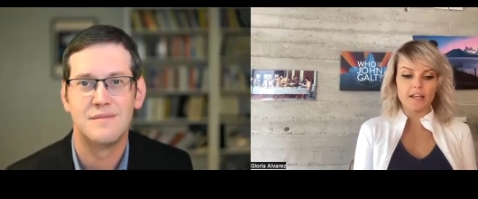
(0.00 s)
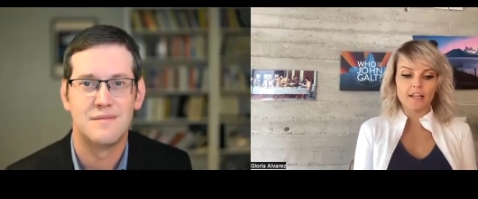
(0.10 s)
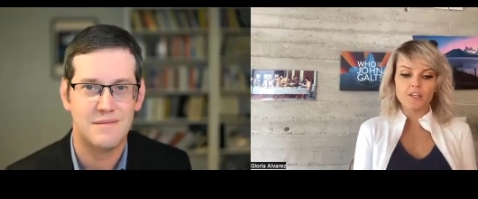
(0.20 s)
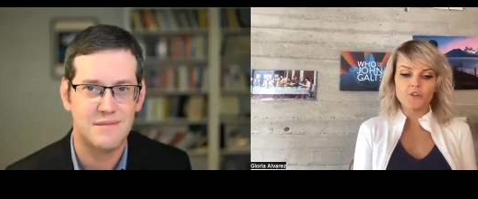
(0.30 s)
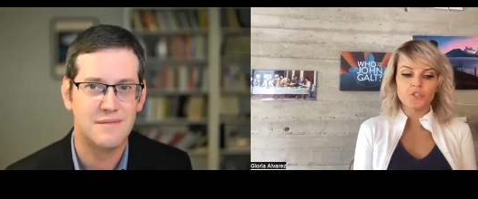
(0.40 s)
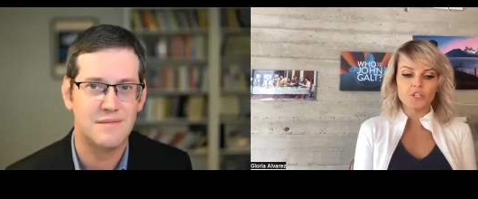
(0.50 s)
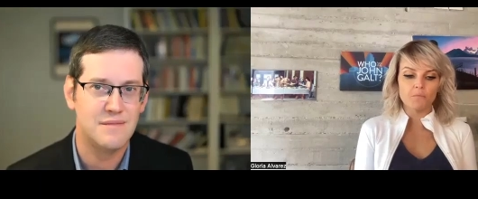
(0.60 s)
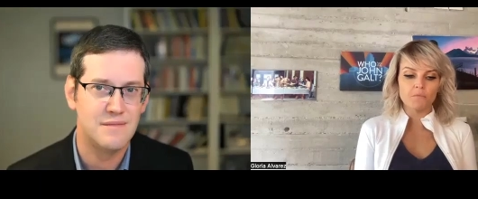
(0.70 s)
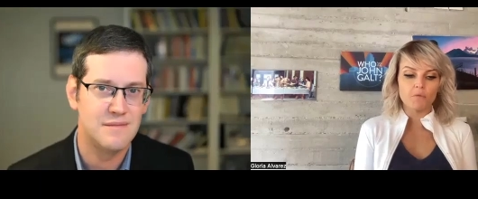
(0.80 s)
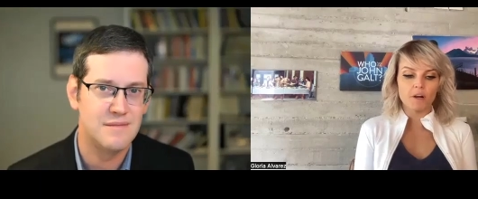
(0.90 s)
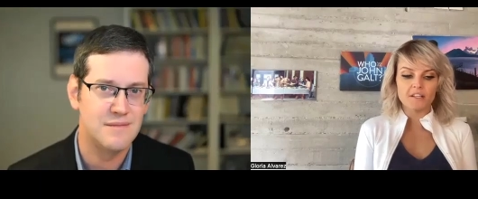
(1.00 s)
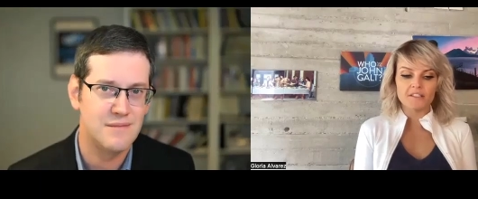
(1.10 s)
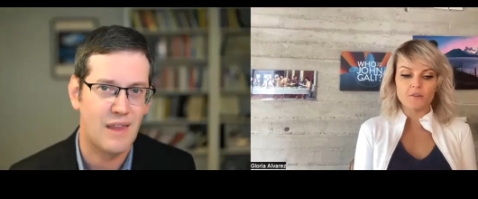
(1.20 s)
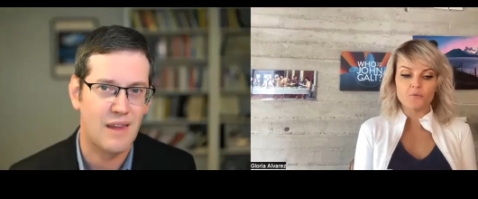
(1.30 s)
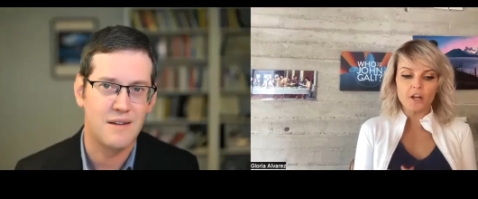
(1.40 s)
Speaker 1: And can you tell me what is
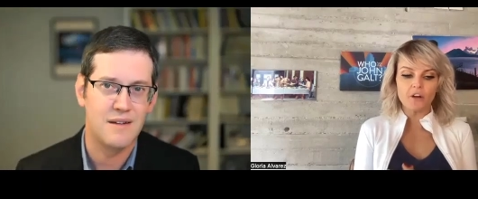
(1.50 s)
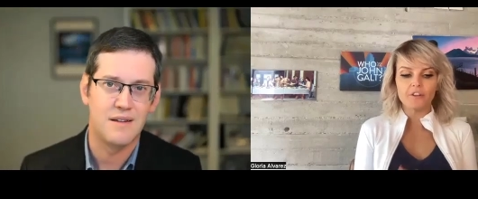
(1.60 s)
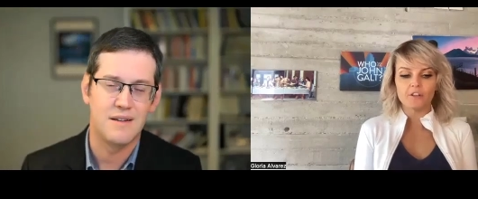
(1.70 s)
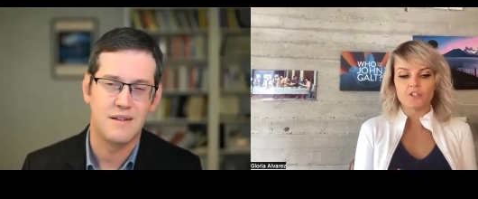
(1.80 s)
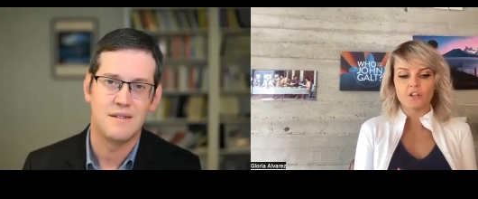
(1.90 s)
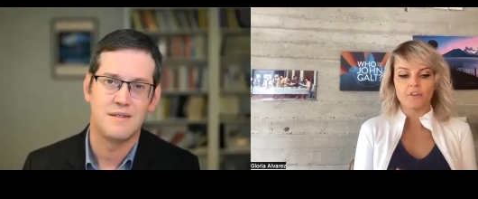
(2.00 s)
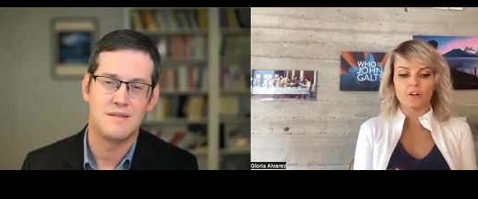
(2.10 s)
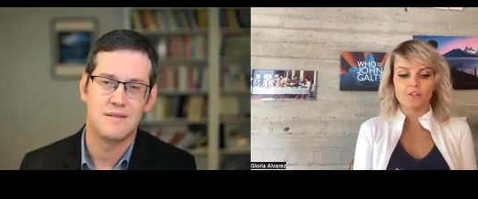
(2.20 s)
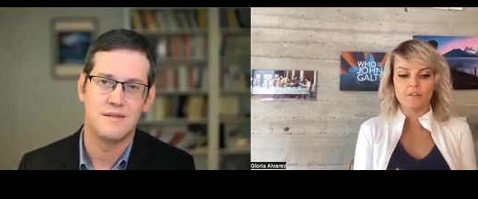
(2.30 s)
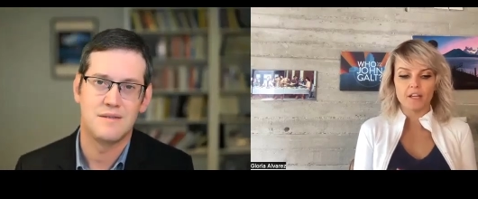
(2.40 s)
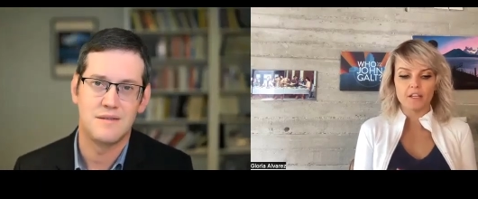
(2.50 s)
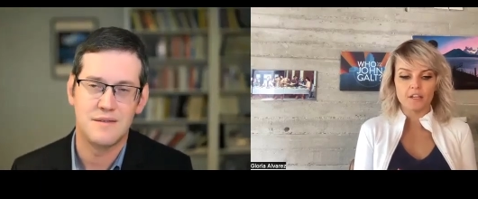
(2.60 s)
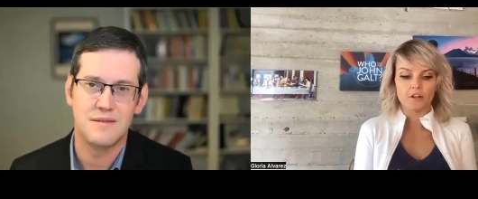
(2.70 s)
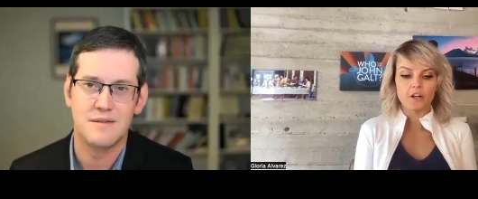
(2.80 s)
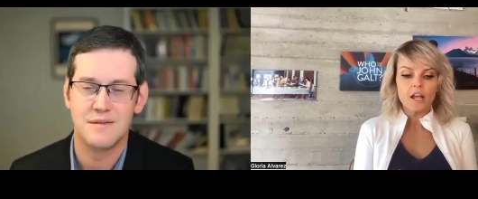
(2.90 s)
the real philosophical debate
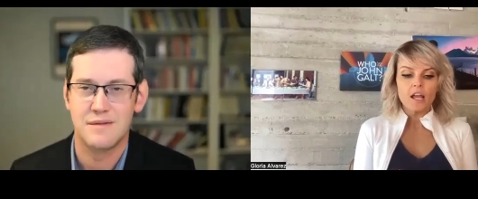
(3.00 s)
here?